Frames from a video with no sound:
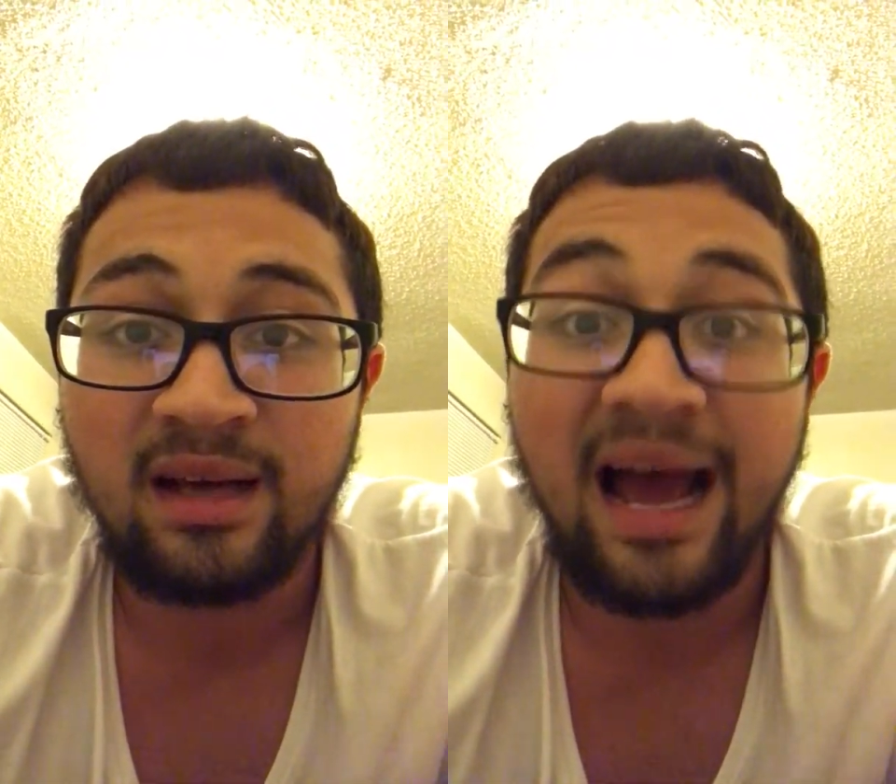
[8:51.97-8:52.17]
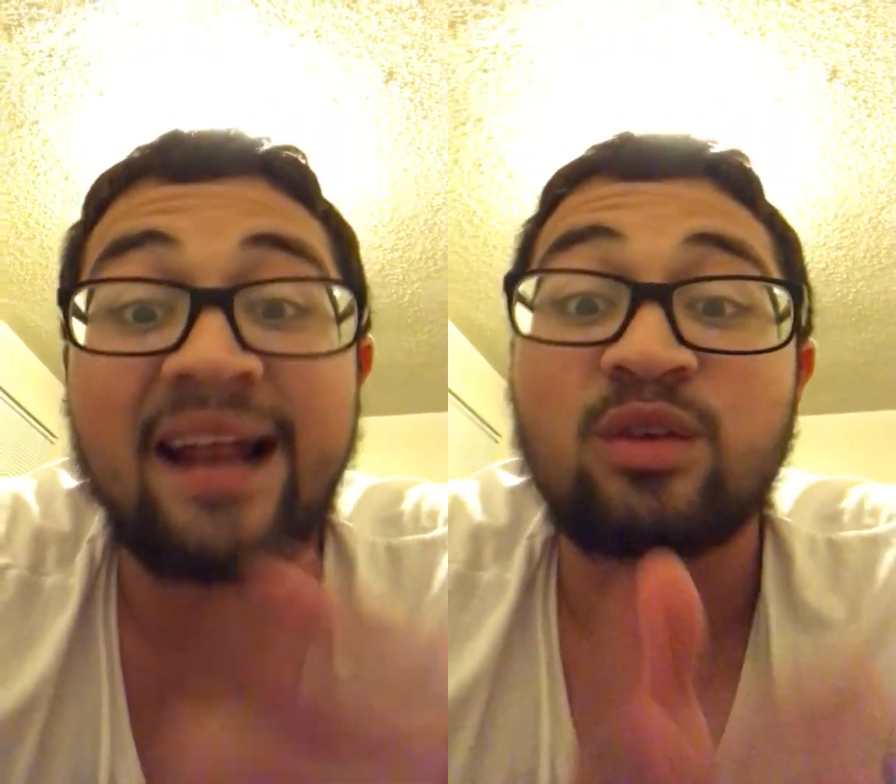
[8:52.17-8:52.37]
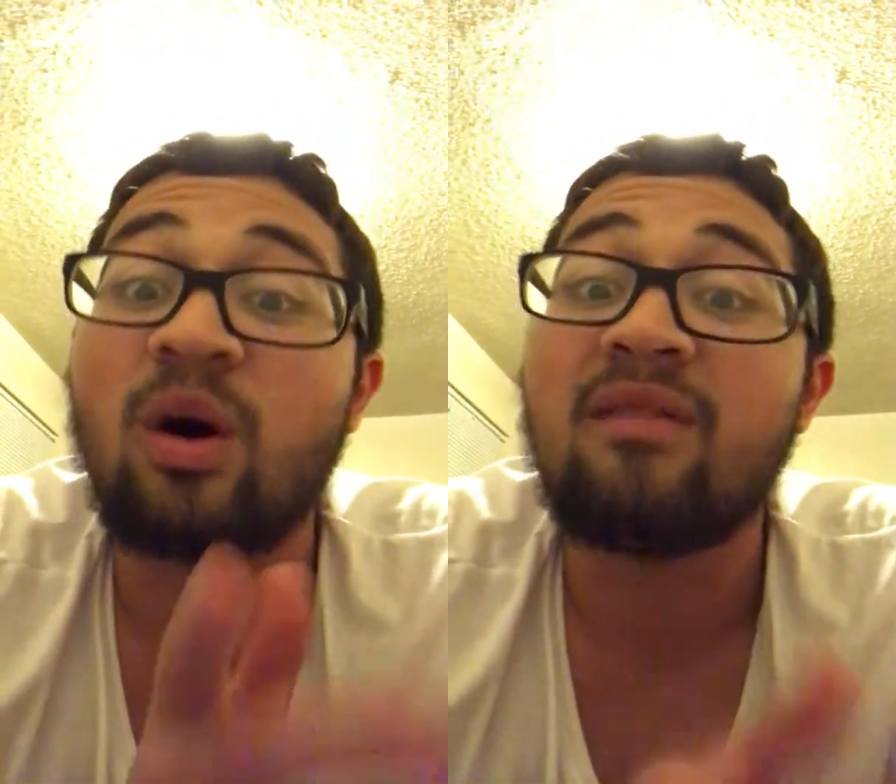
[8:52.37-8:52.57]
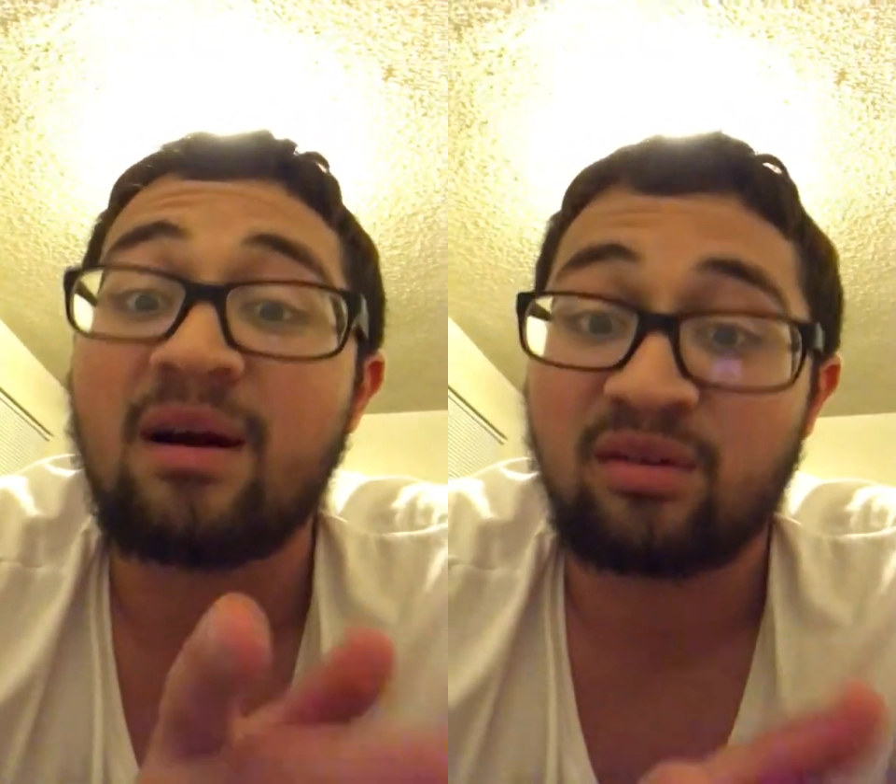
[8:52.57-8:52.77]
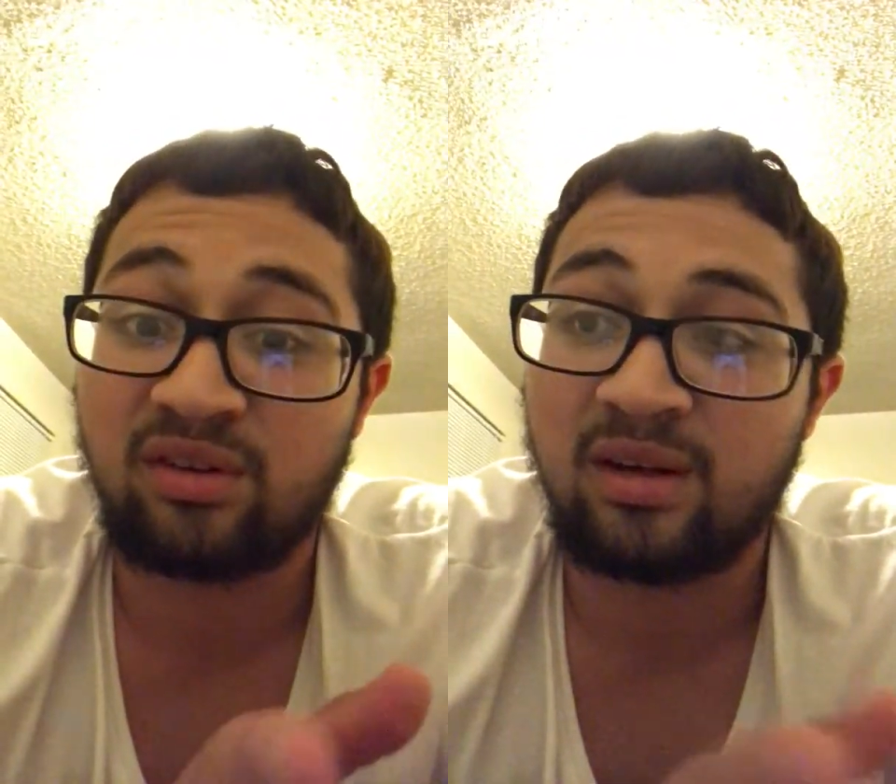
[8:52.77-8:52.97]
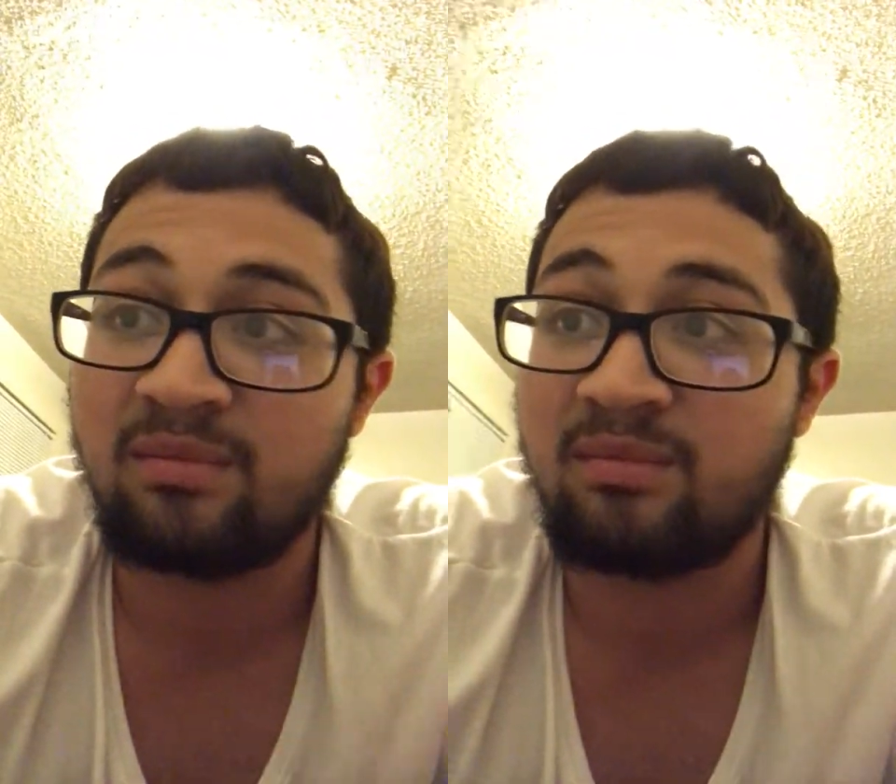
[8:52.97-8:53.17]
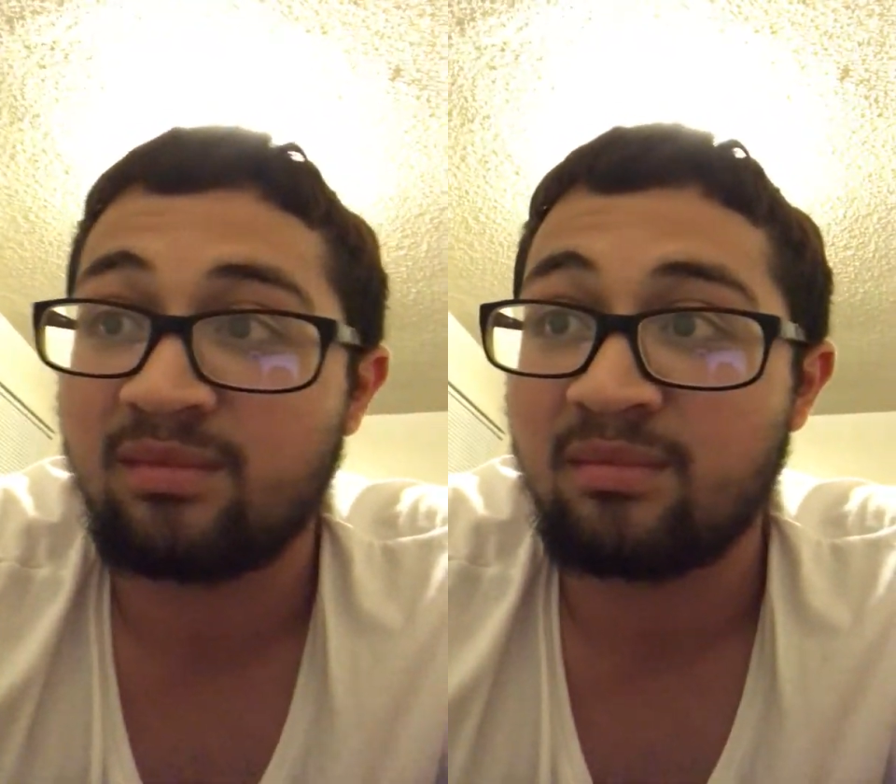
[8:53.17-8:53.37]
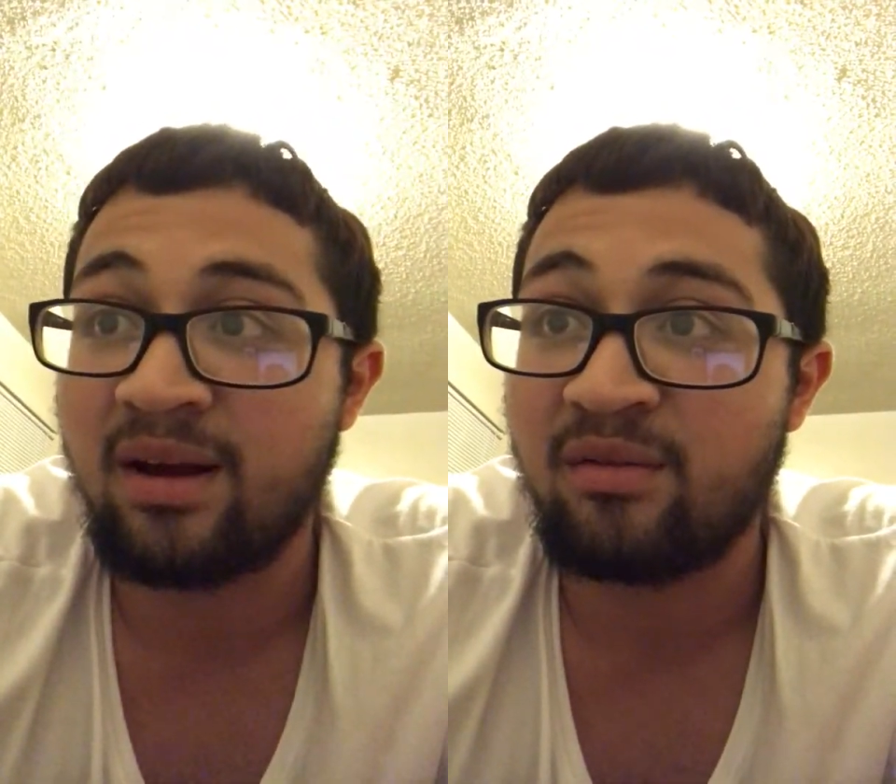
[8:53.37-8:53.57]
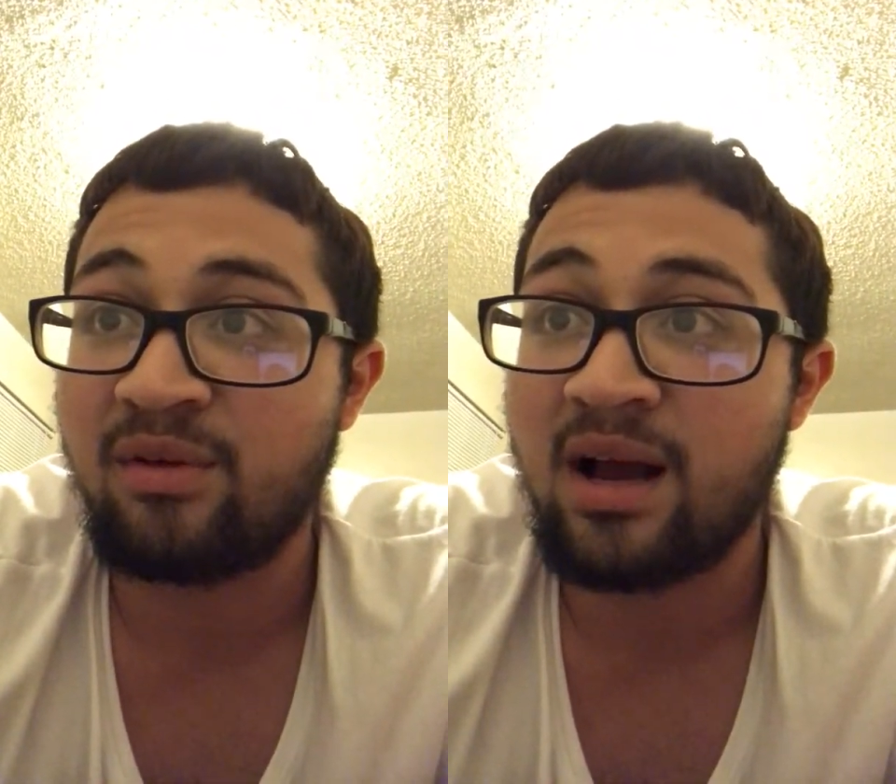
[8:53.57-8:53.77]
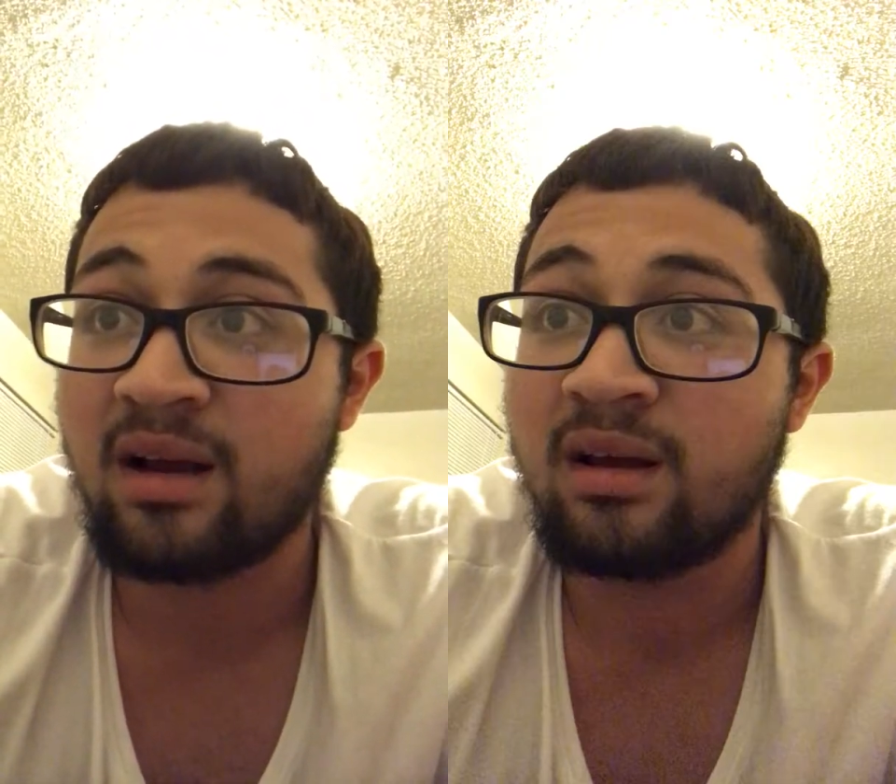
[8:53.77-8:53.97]
I had a 12 hour sleep, matter of
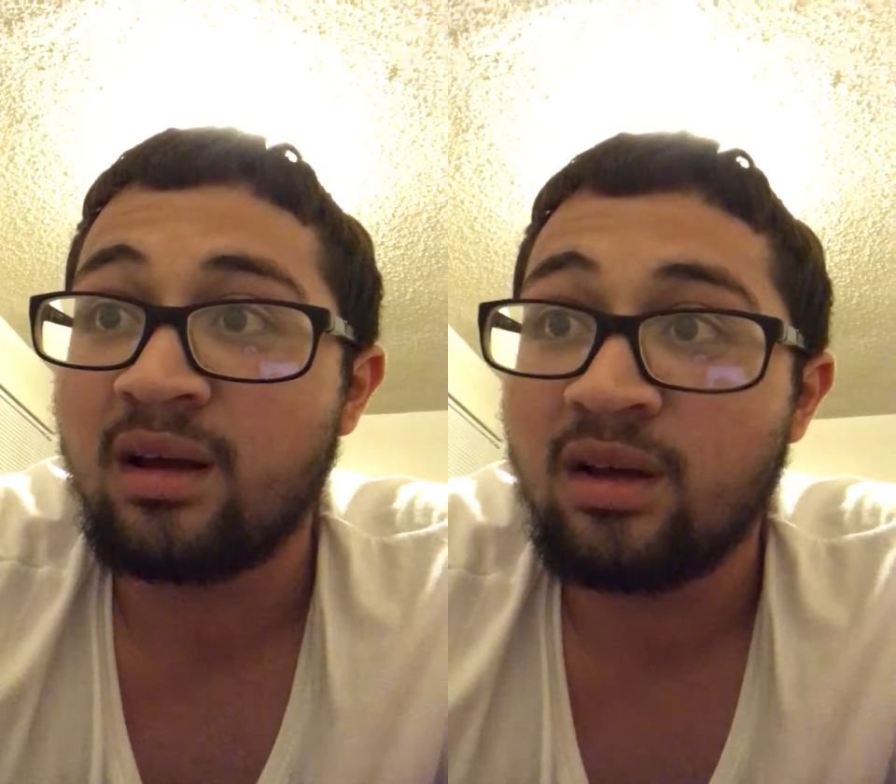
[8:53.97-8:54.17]
fact.